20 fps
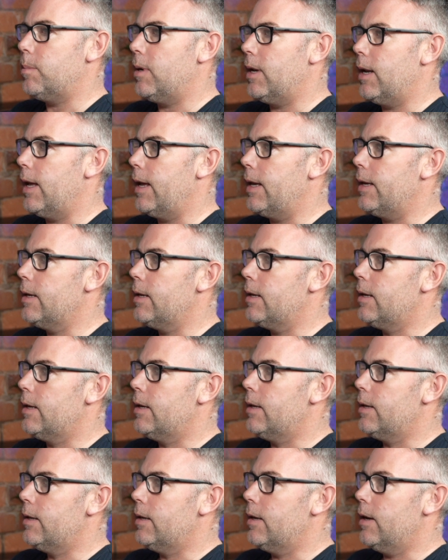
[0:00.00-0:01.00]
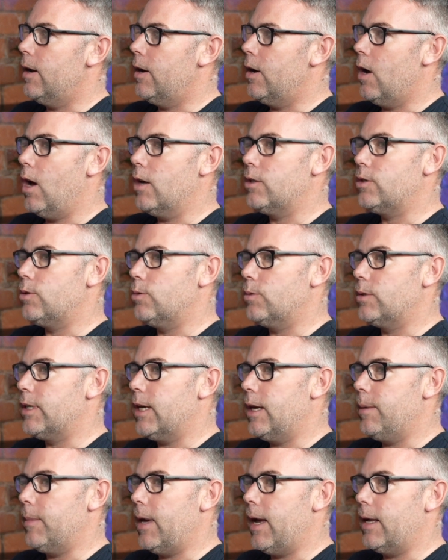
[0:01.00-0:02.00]
play an Arsenal
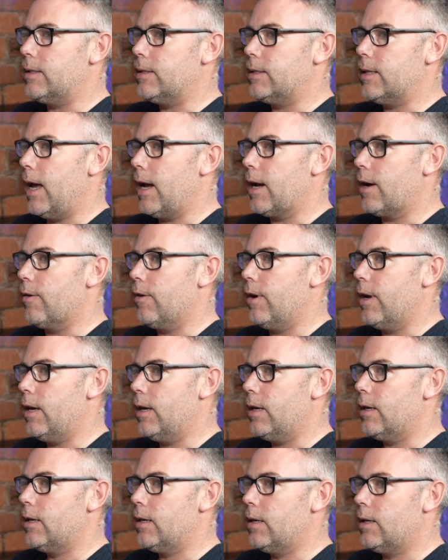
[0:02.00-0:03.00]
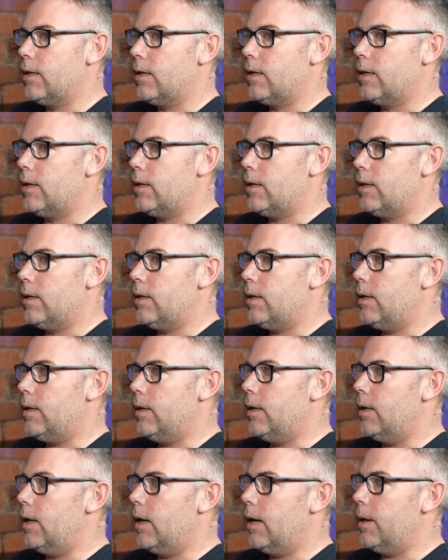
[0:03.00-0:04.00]
team that had Saka in it,
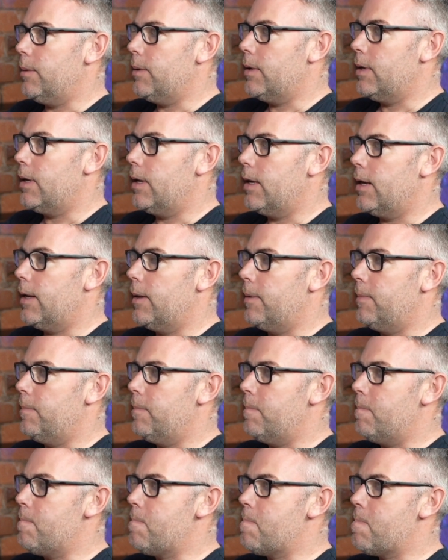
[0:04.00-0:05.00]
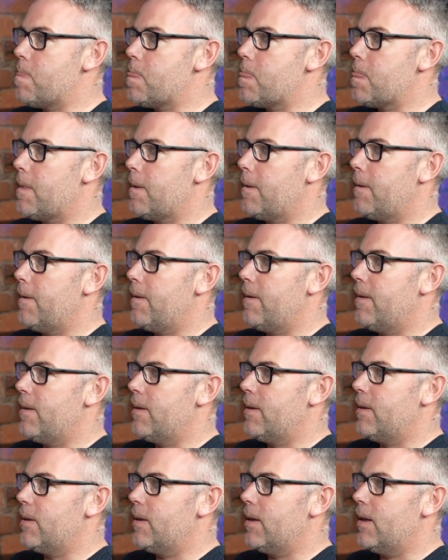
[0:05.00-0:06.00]
you know, and
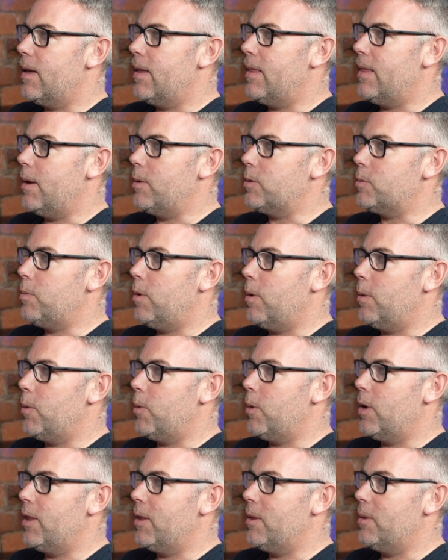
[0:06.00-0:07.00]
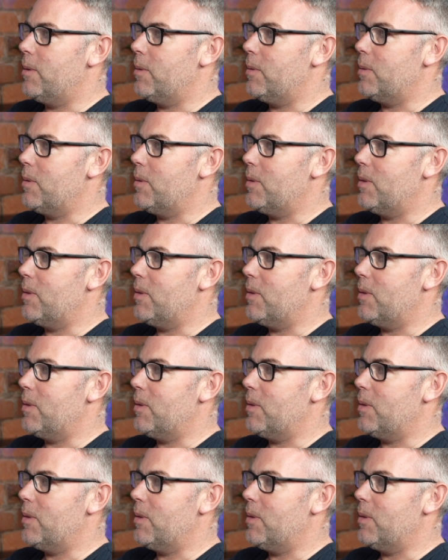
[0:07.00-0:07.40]
that was probably one of the